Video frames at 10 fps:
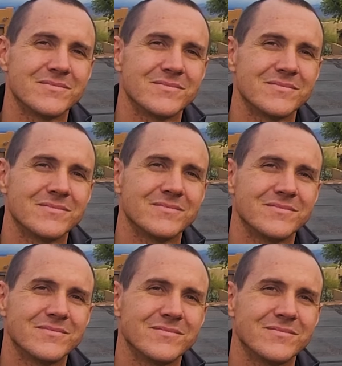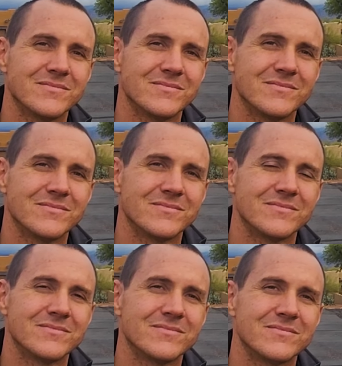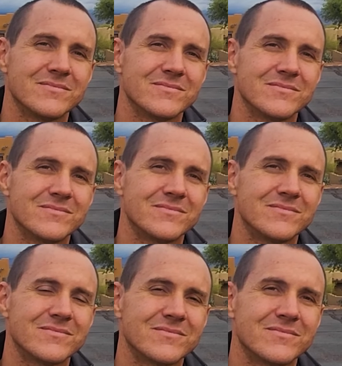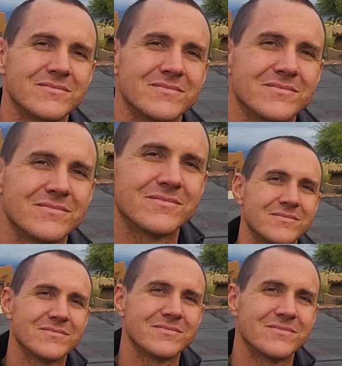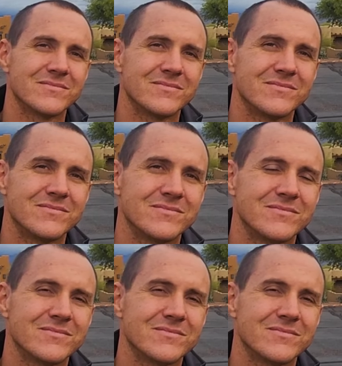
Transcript: [no speech]